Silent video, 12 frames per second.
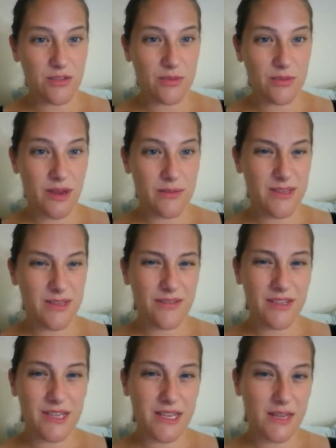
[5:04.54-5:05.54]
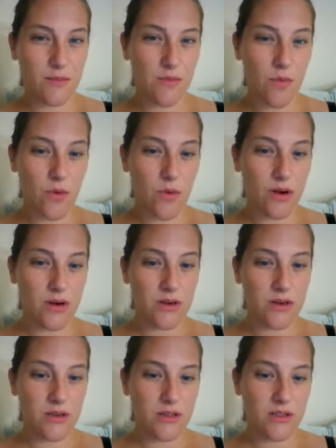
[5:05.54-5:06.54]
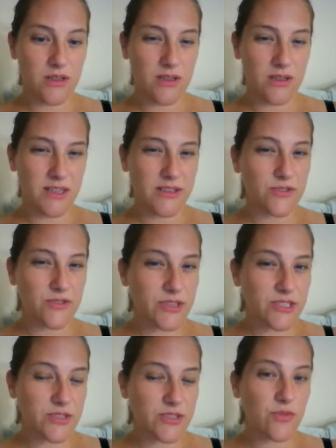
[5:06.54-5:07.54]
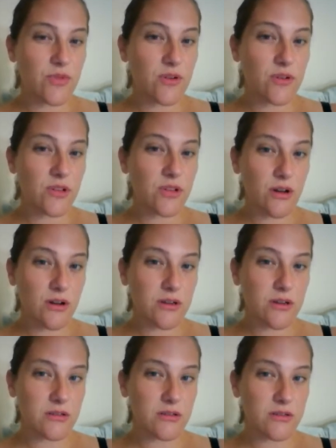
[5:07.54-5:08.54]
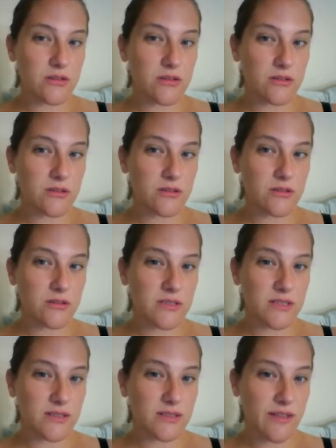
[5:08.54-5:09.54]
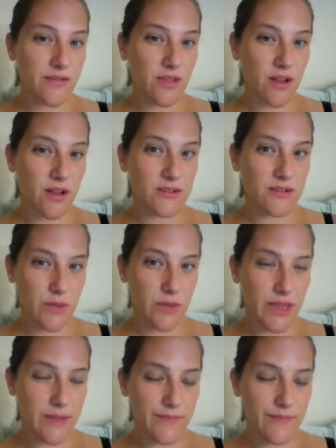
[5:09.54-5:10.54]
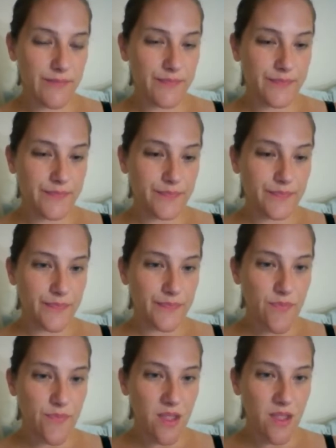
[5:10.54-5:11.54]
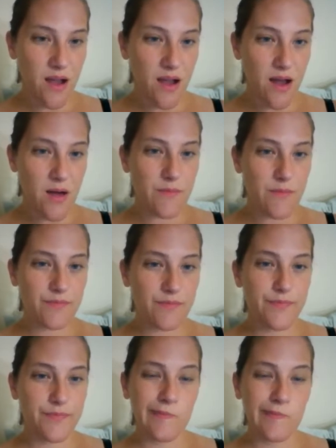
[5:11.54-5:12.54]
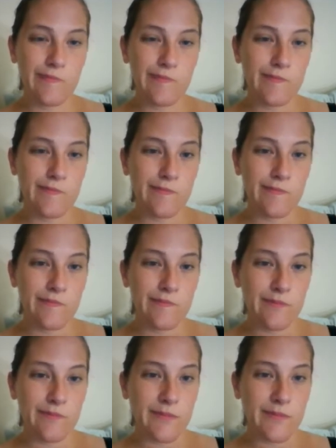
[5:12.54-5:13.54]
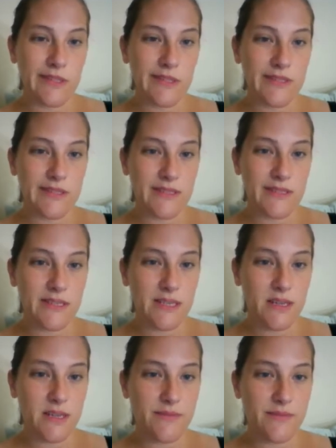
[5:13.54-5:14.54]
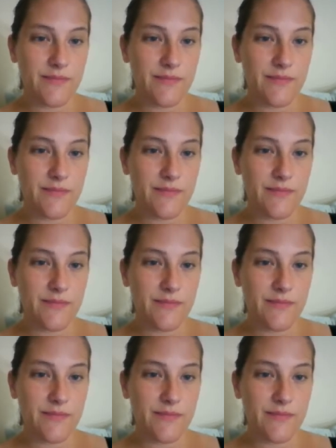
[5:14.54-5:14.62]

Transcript: to, but I'm definitely getting more interest, more looks since I've lost weight. Um, let's see.